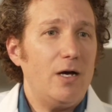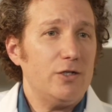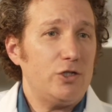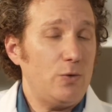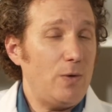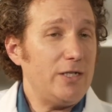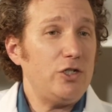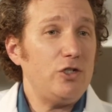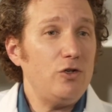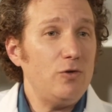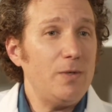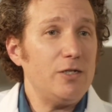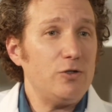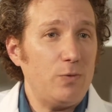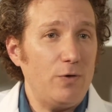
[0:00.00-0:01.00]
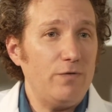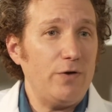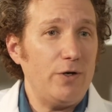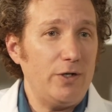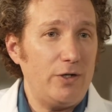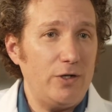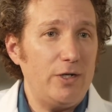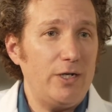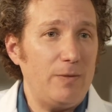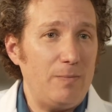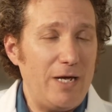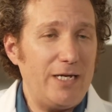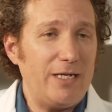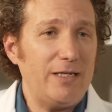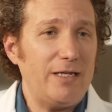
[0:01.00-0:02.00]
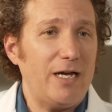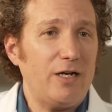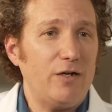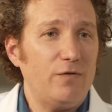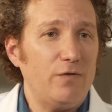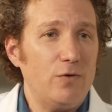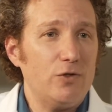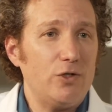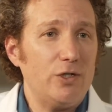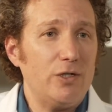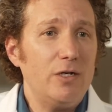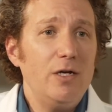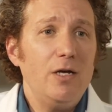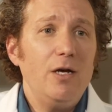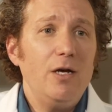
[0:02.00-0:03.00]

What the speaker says: So as humans, we're very good at making that conversion.